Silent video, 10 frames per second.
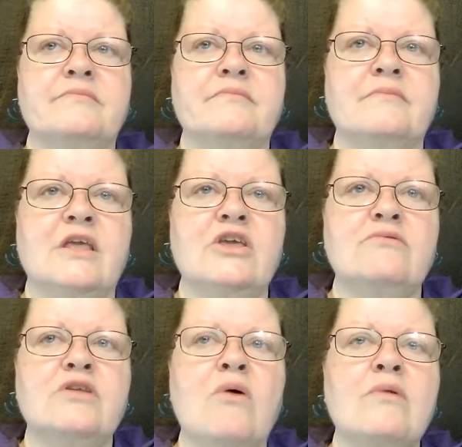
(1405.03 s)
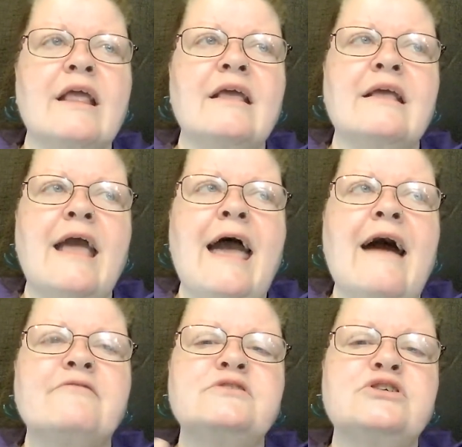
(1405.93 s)
You don't have
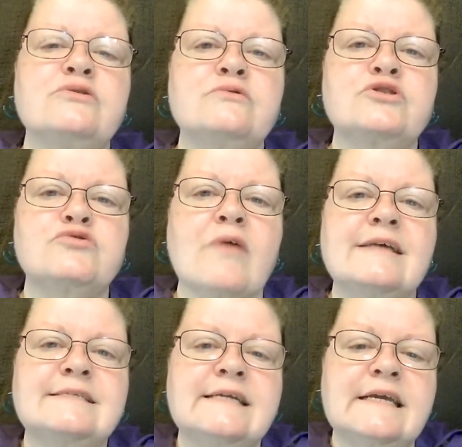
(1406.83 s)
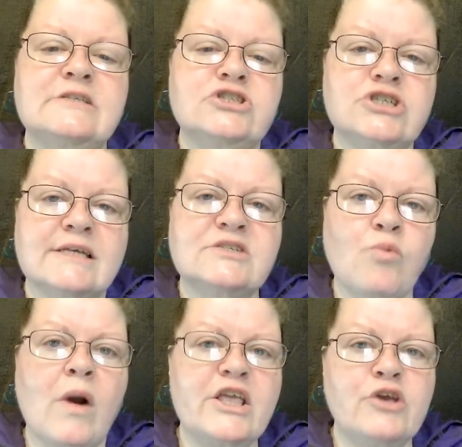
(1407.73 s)
to trust in just
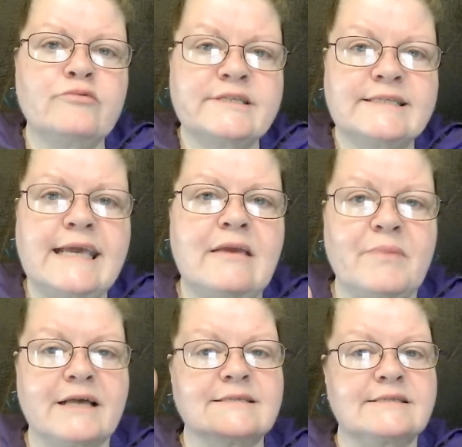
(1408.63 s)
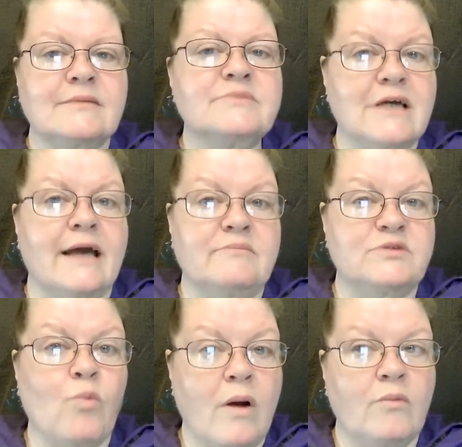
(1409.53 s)
what you see, because sometimes
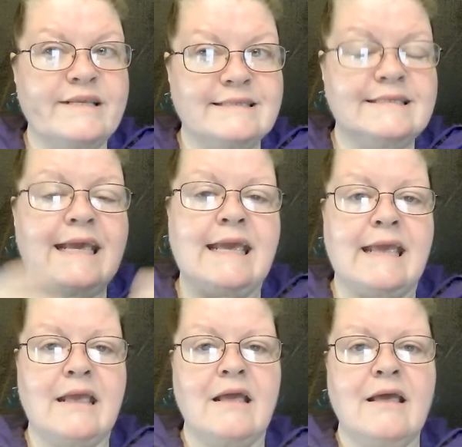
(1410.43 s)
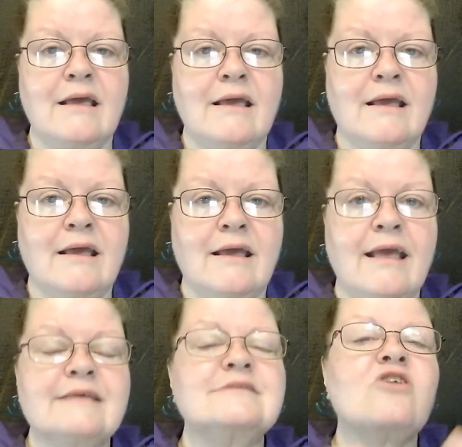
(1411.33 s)
what we see
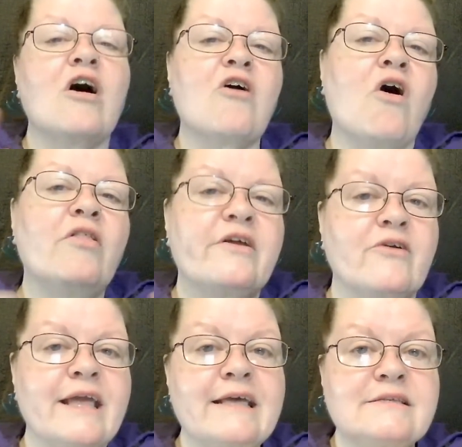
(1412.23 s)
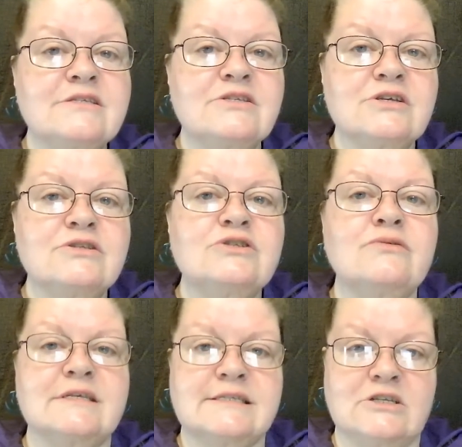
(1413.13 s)
is not all there is to
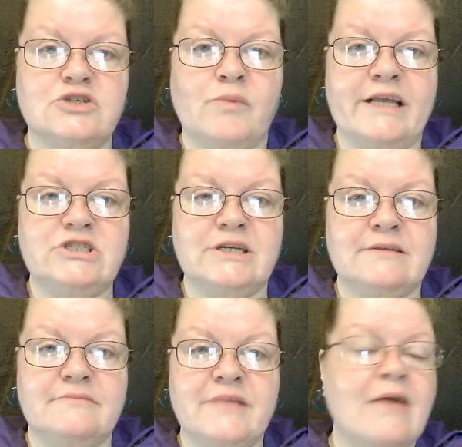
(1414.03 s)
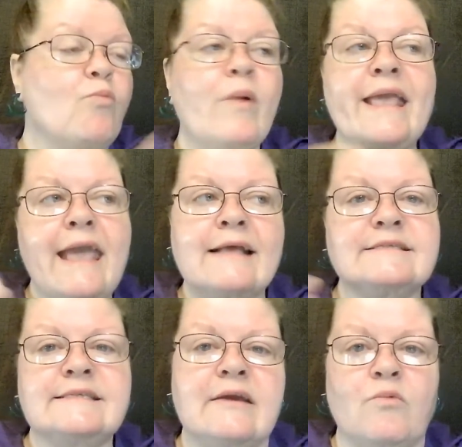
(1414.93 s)
the situation. And we can't
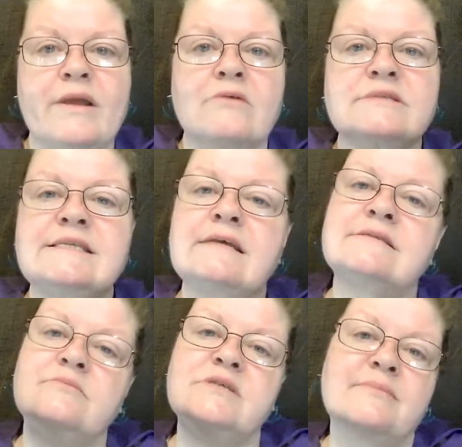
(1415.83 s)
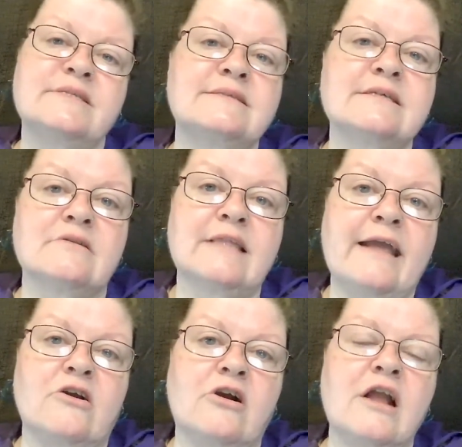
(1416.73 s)
see it. We don't see it sometimes until
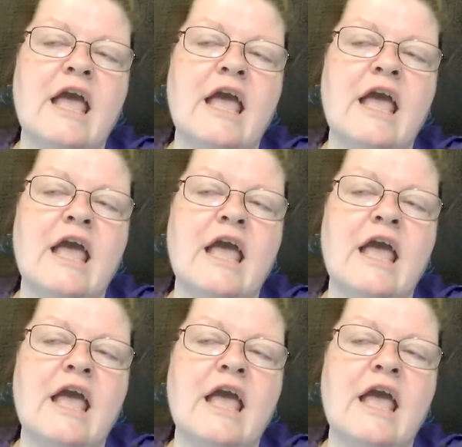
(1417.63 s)
later.